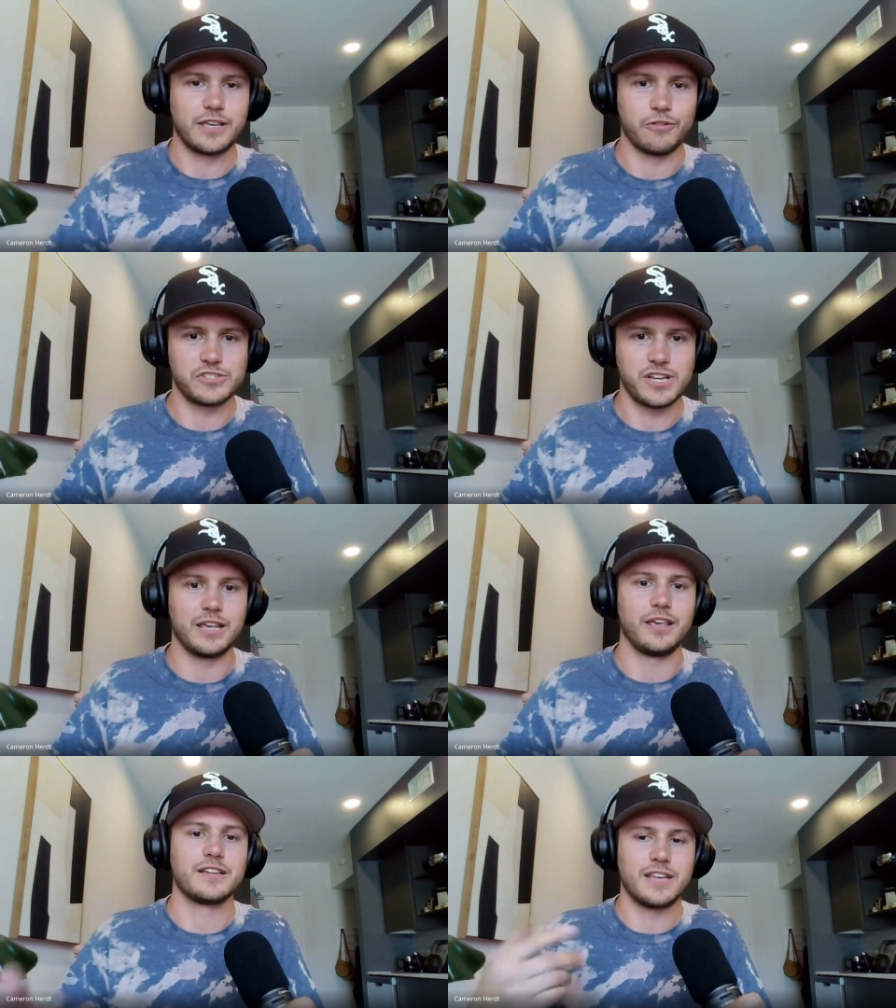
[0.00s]
Like you were
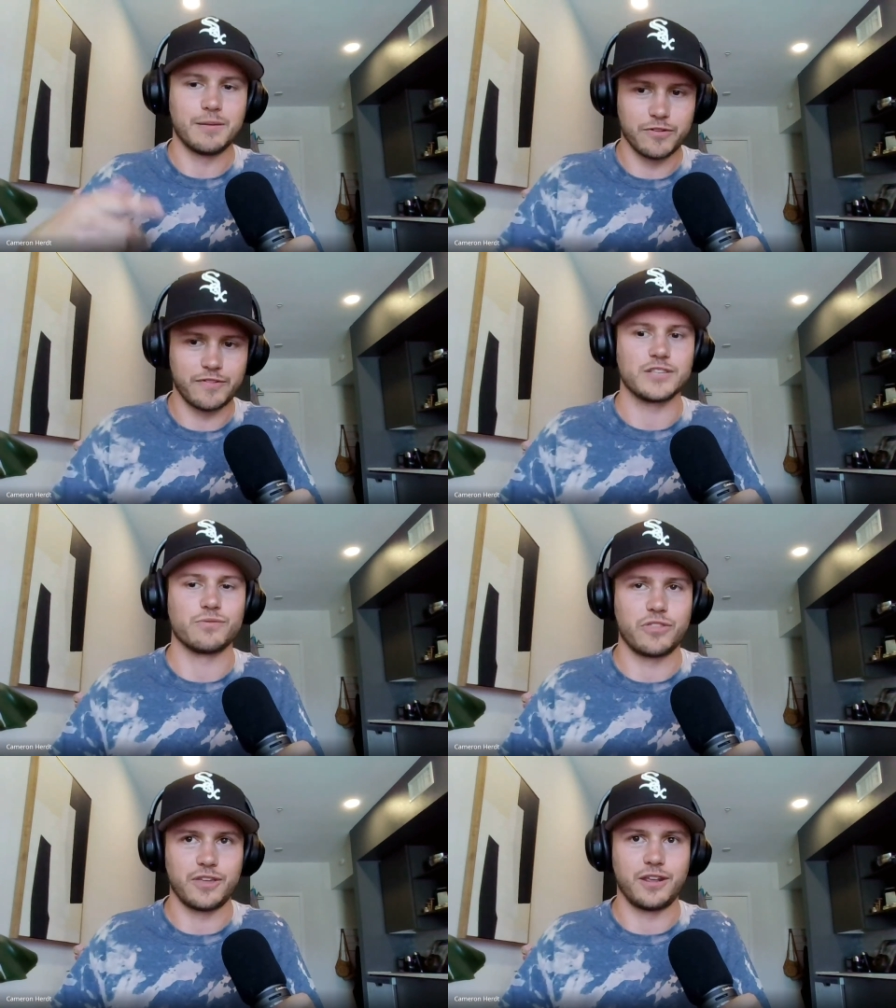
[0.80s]
saying, you get to
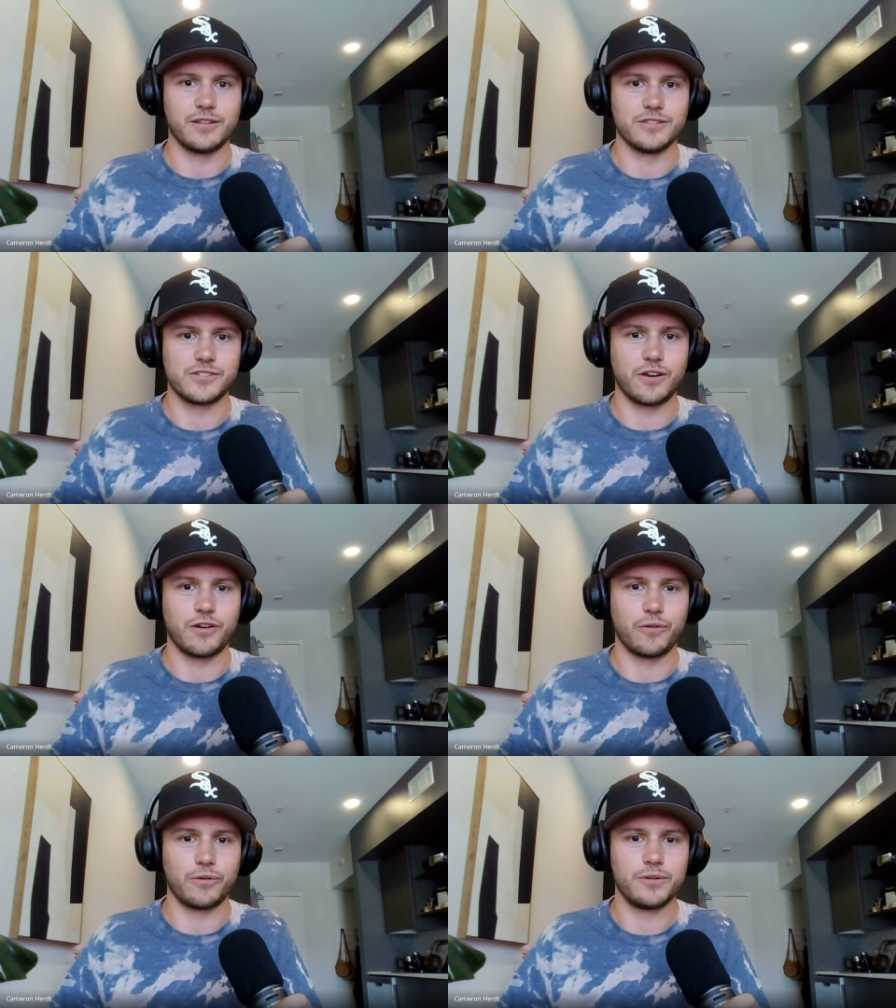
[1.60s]
improvise within it, and
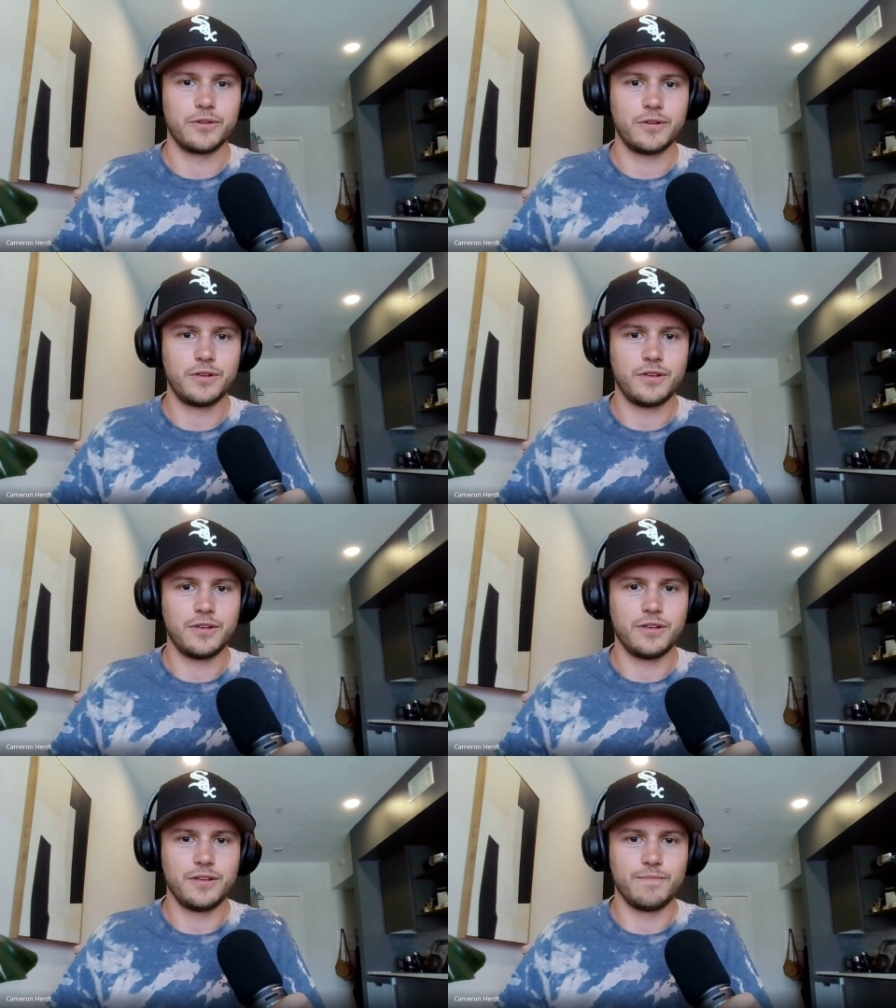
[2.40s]
so
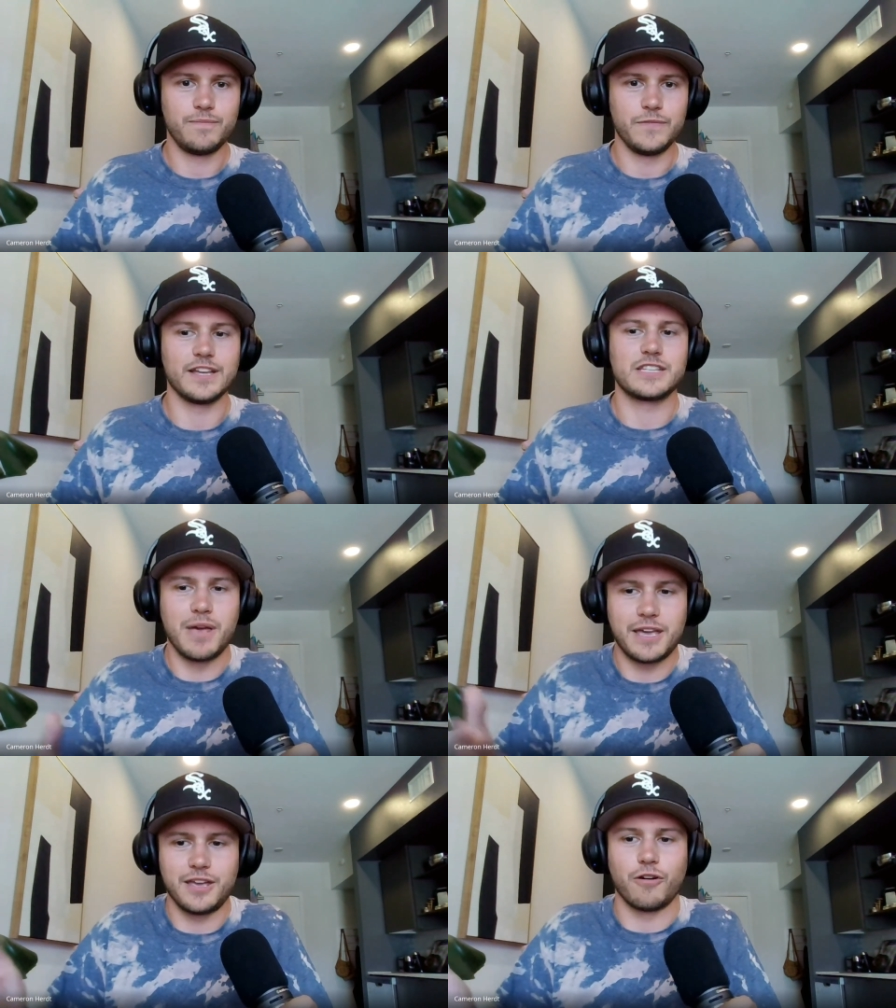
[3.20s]
you get
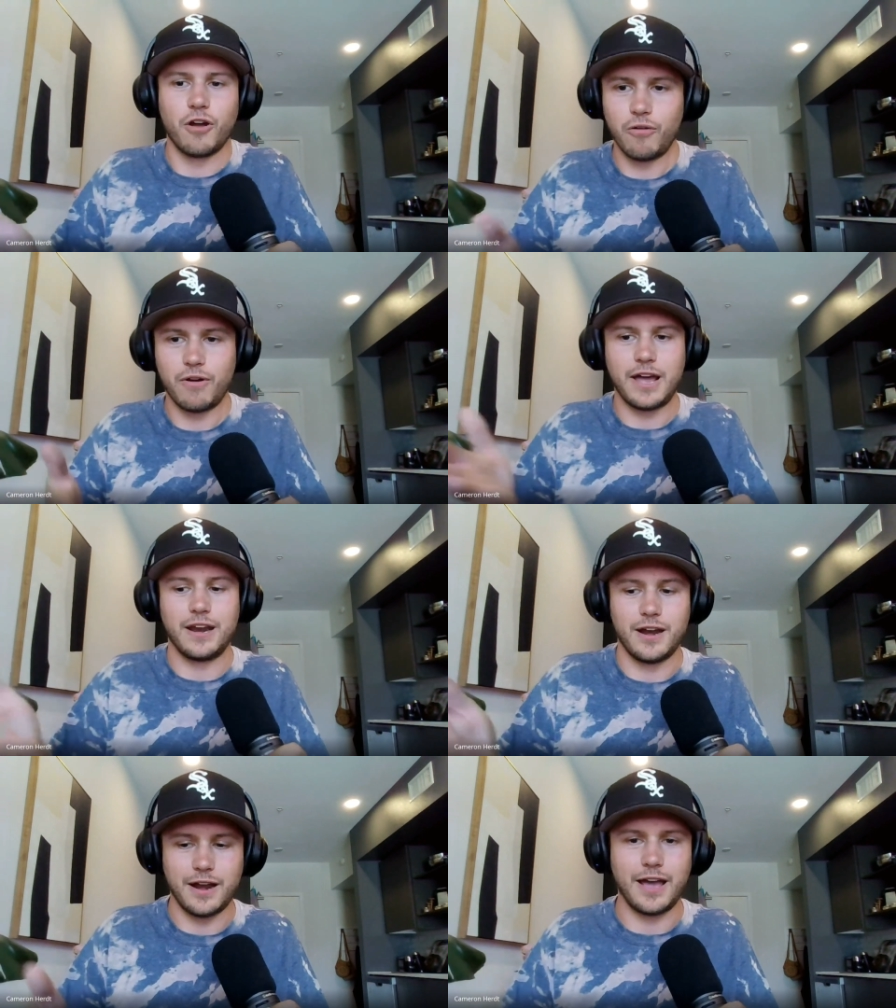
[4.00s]
to make it your own
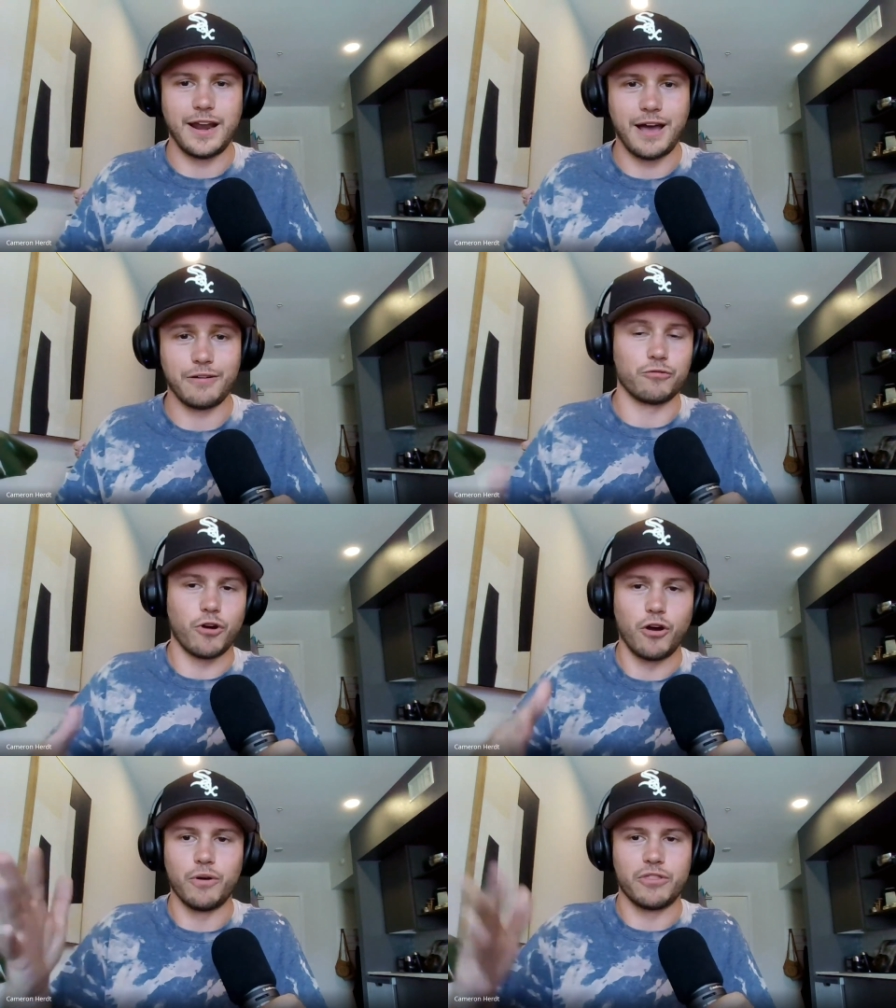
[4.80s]
night in and night out and
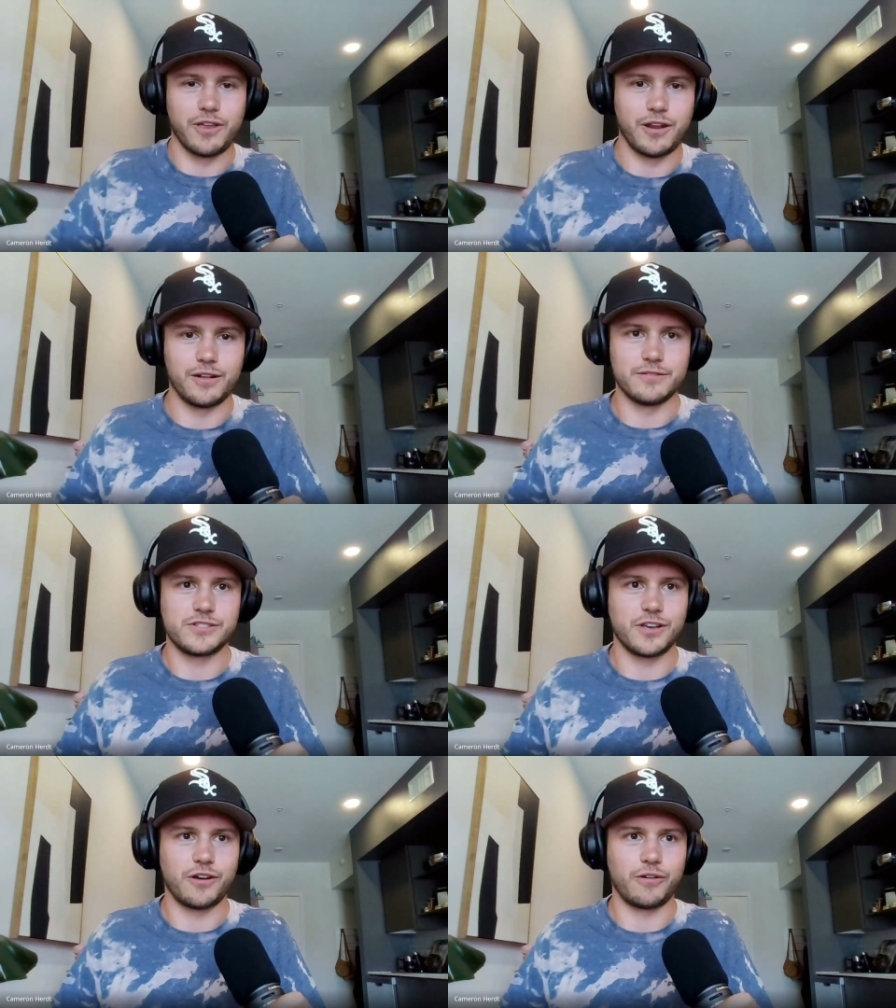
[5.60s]
grow within it. And
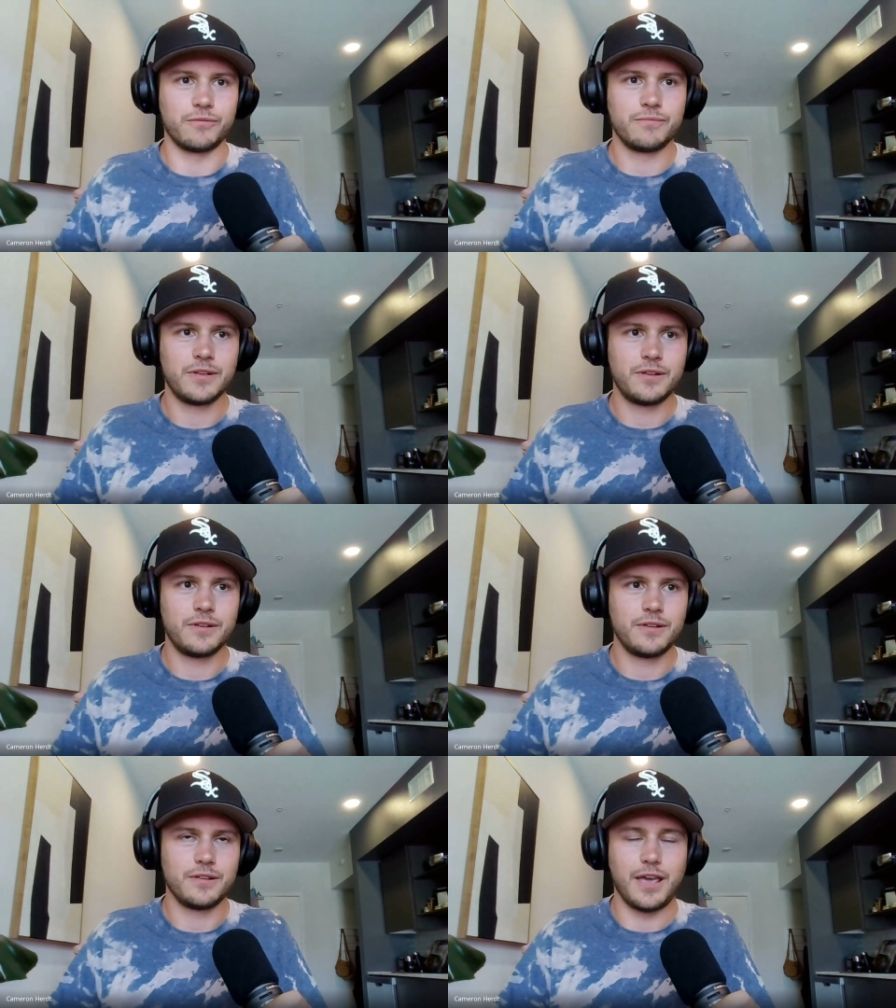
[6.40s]
so,
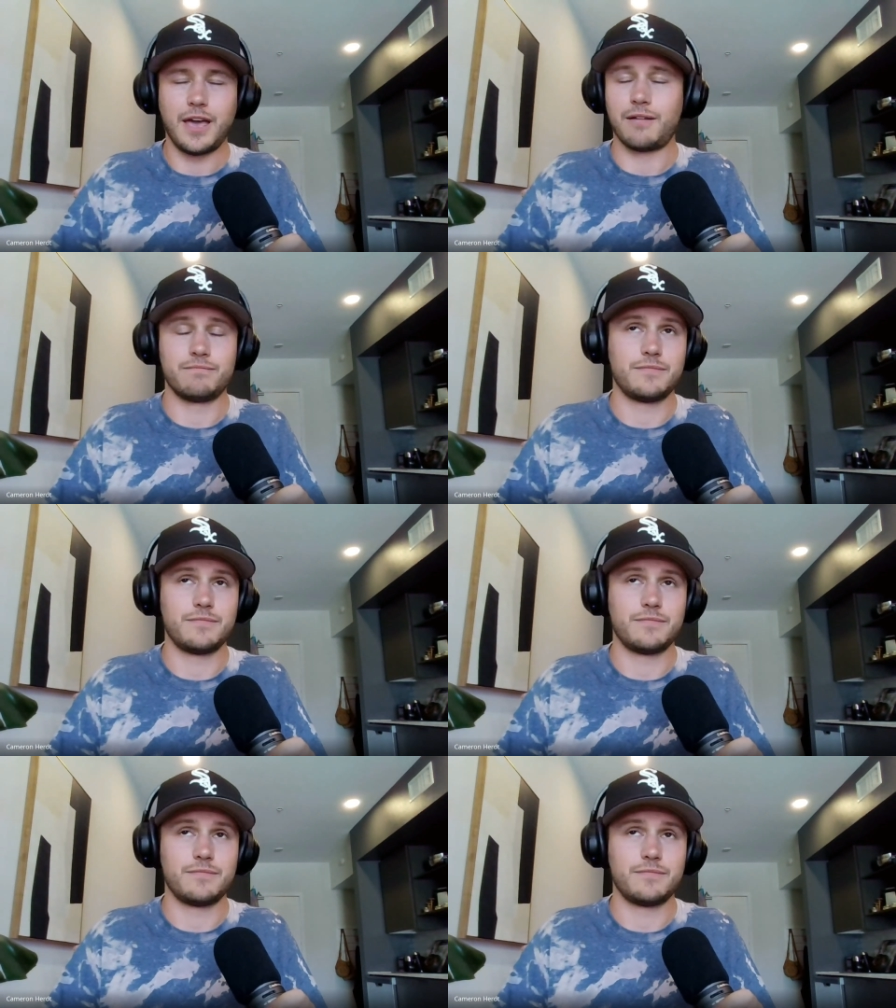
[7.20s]
yeah,